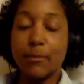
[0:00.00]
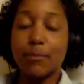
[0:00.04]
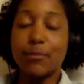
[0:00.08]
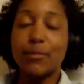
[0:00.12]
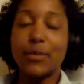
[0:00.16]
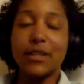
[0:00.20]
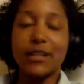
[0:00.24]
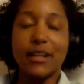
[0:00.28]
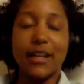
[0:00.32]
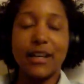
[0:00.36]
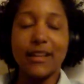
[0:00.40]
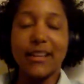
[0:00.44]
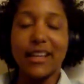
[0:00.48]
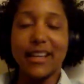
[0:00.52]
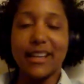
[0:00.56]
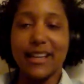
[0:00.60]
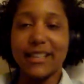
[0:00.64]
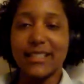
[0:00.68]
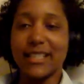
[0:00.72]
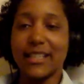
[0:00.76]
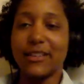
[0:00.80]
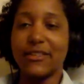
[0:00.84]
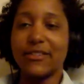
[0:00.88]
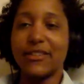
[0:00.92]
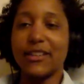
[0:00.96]
But on that
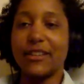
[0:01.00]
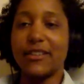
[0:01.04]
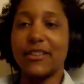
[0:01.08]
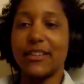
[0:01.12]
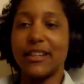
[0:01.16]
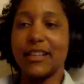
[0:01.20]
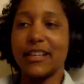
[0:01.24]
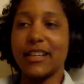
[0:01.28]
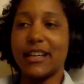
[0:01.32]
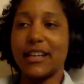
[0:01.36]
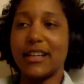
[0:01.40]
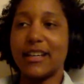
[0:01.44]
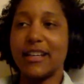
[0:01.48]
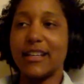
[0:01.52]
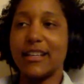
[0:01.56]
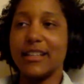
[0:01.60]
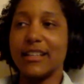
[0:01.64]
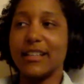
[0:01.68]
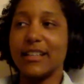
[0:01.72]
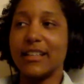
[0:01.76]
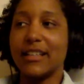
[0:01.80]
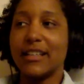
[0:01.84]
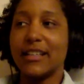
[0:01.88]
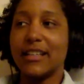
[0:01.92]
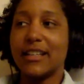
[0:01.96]
itinerary,
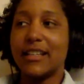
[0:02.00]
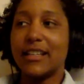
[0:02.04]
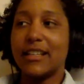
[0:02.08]
I